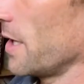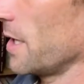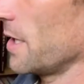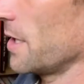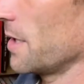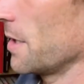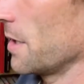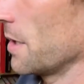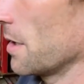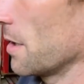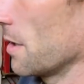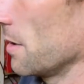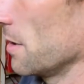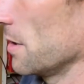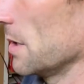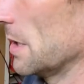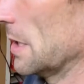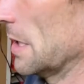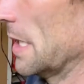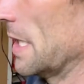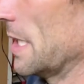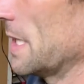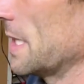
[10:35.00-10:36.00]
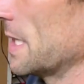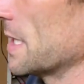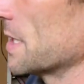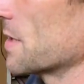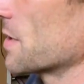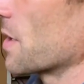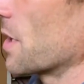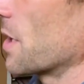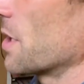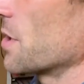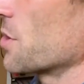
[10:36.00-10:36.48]
and lean
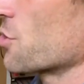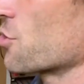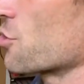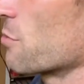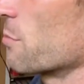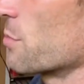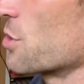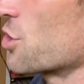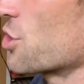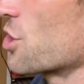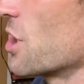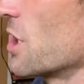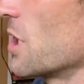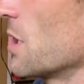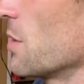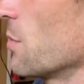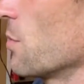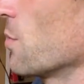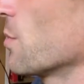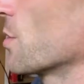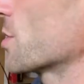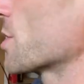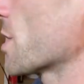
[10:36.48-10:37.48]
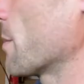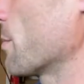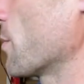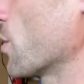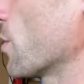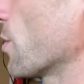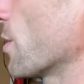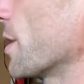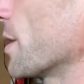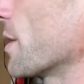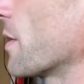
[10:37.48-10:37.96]
this against your machine, which I'm
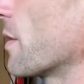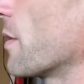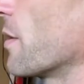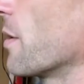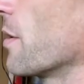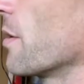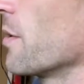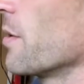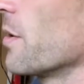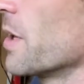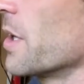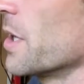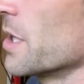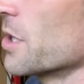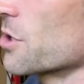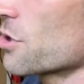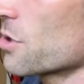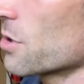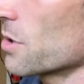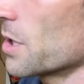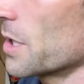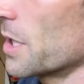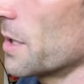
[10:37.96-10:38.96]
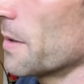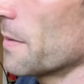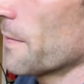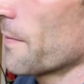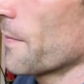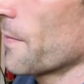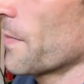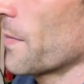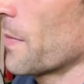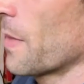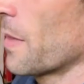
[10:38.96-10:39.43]
going to do initially.
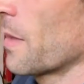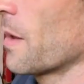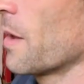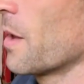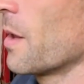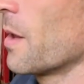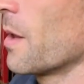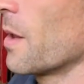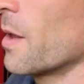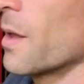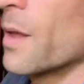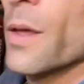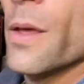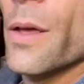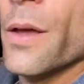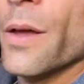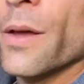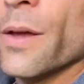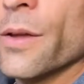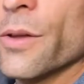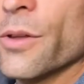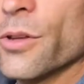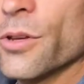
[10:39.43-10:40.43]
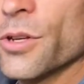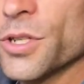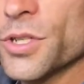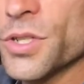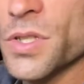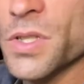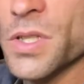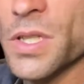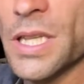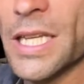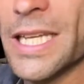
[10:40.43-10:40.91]
You could
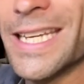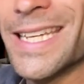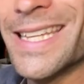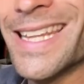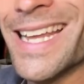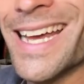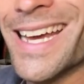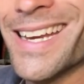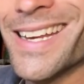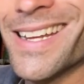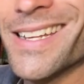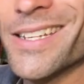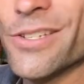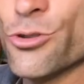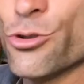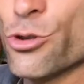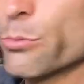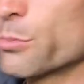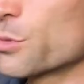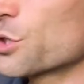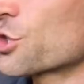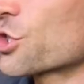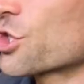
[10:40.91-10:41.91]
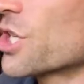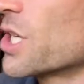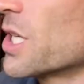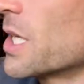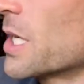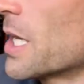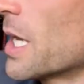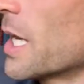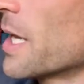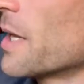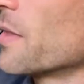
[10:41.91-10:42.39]
just lean that against your
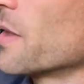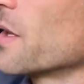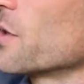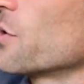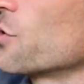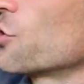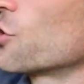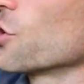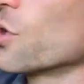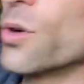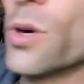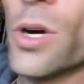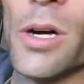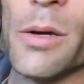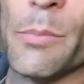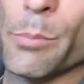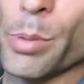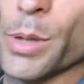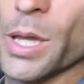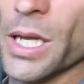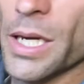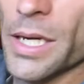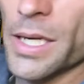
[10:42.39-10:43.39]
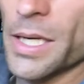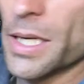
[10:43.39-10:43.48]
machine and then don't unplug